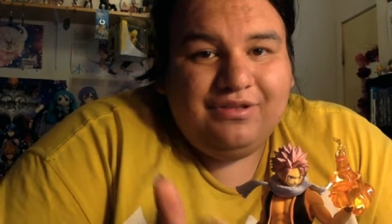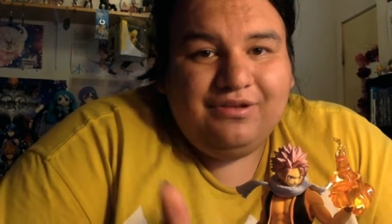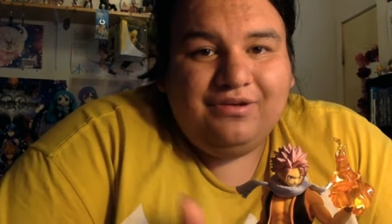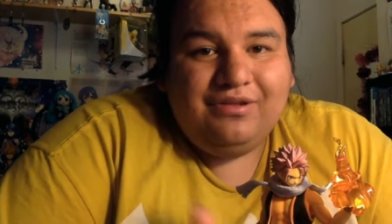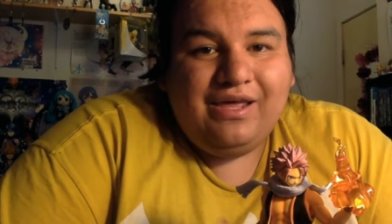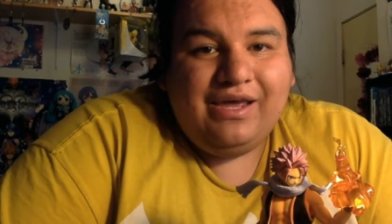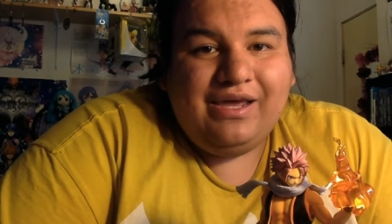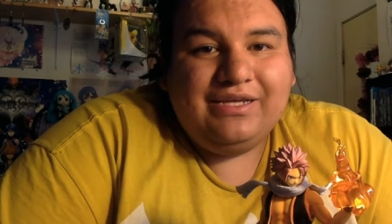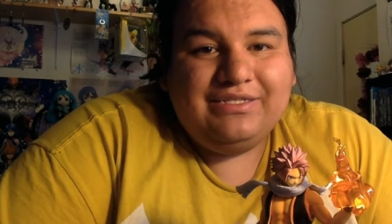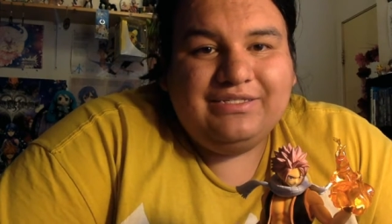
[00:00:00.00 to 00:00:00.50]
They're
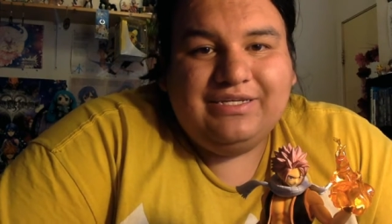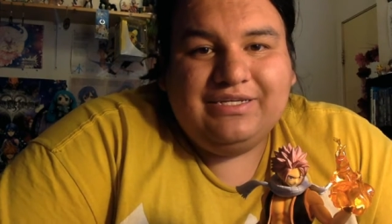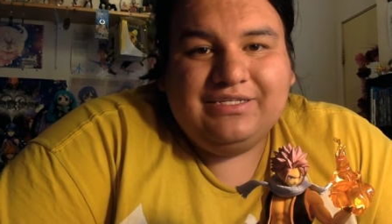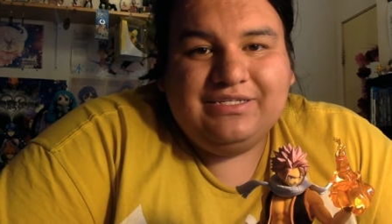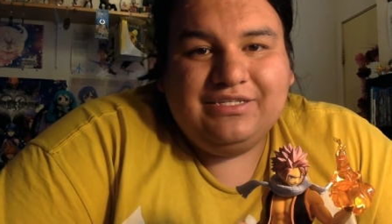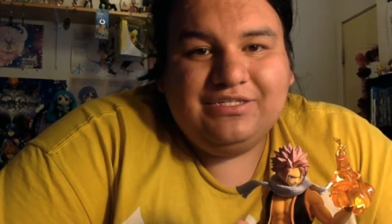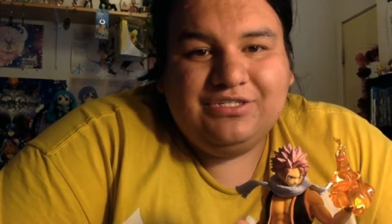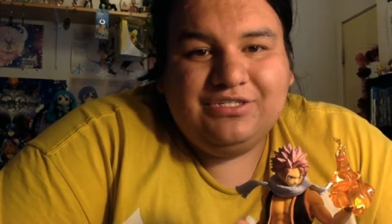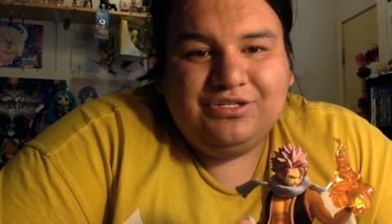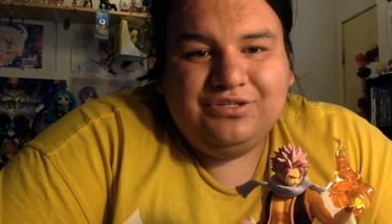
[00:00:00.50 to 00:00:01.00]
like
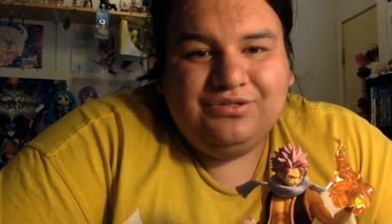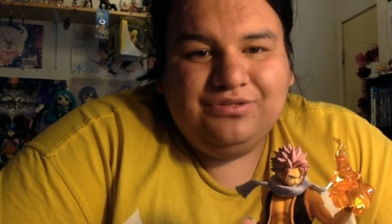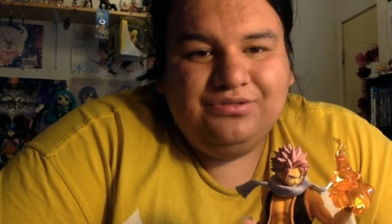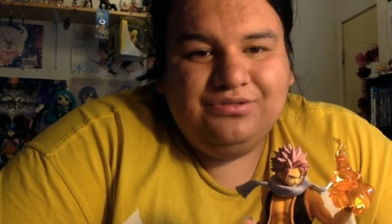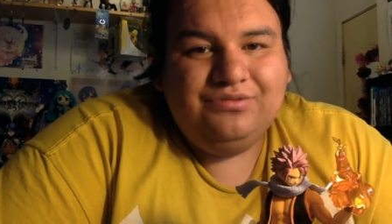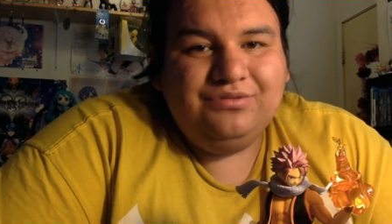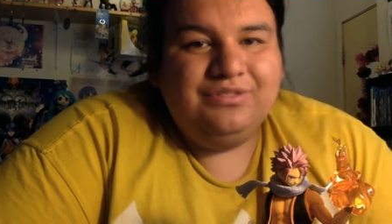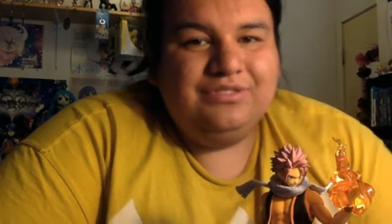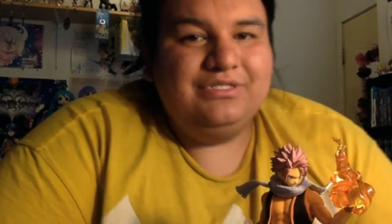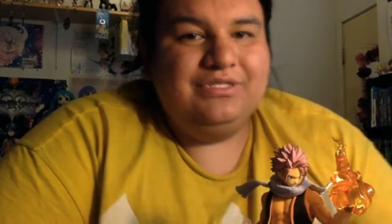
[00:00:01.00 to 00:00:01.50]
season
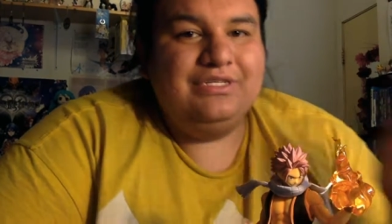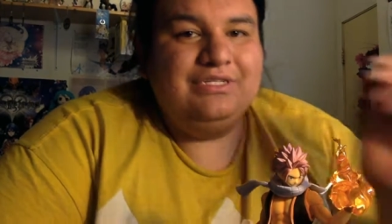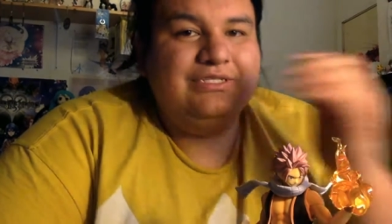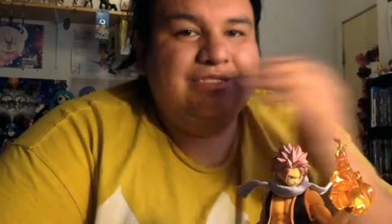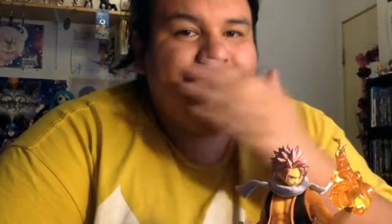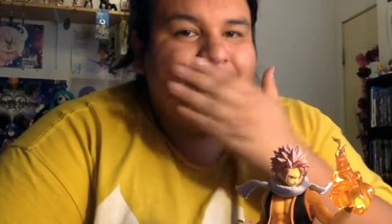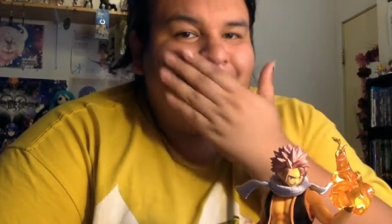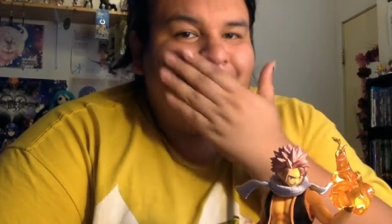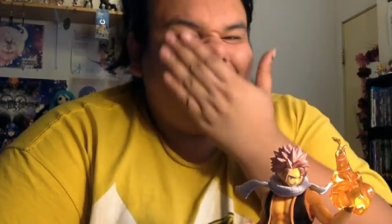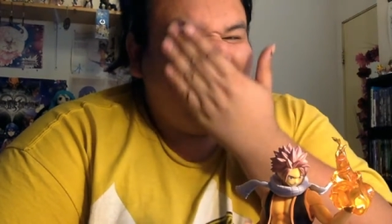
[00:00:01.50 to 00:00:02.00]
two and
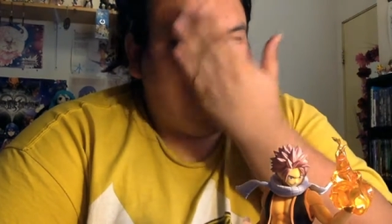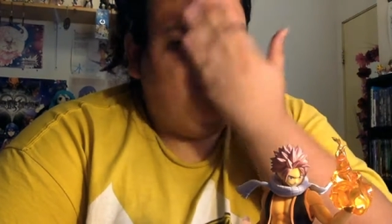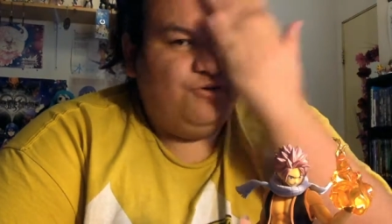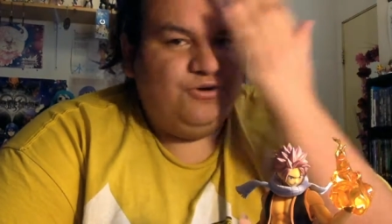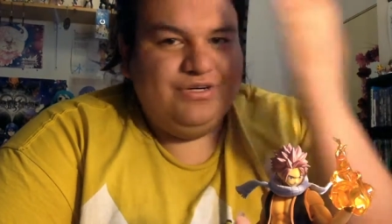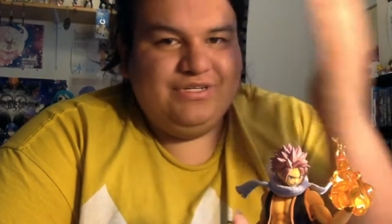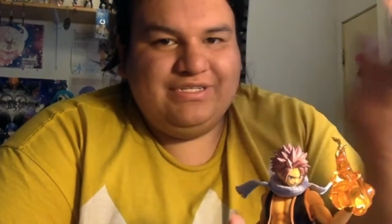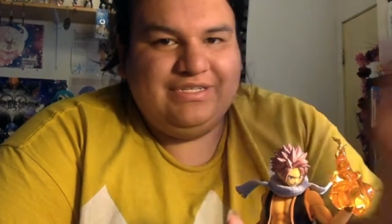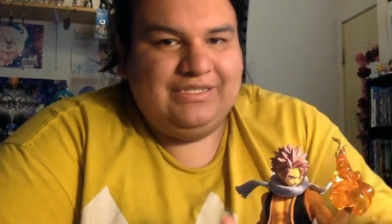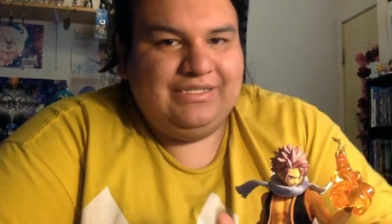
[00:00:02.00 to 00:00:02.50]
season
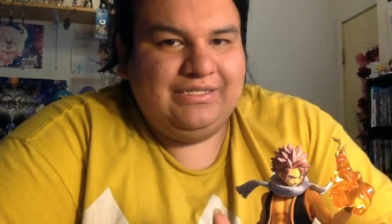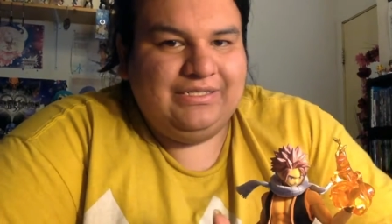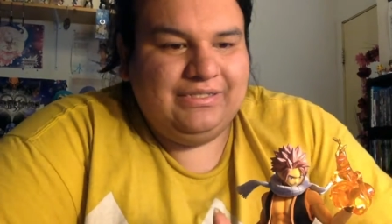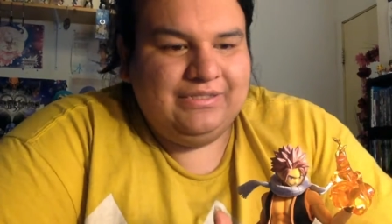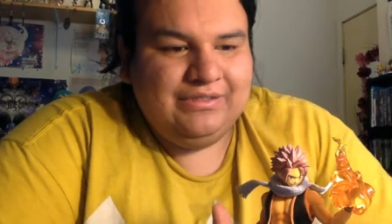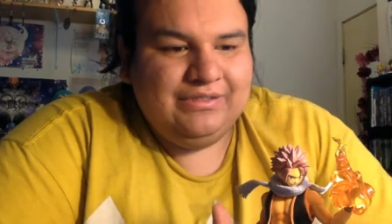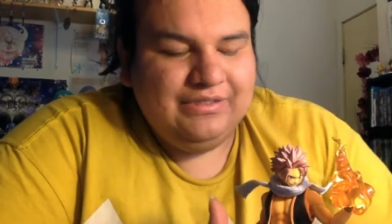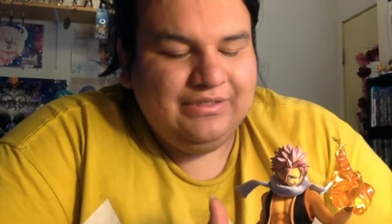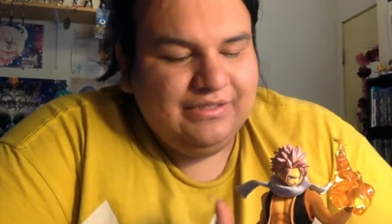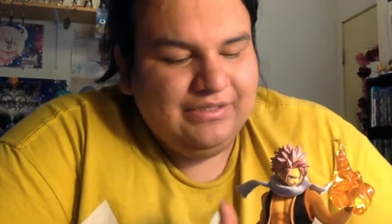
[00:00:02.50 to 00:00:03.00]

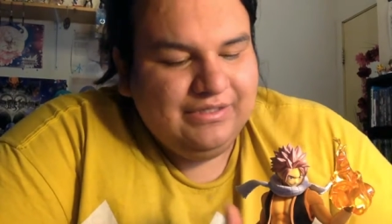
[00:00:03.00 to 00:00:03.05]
14,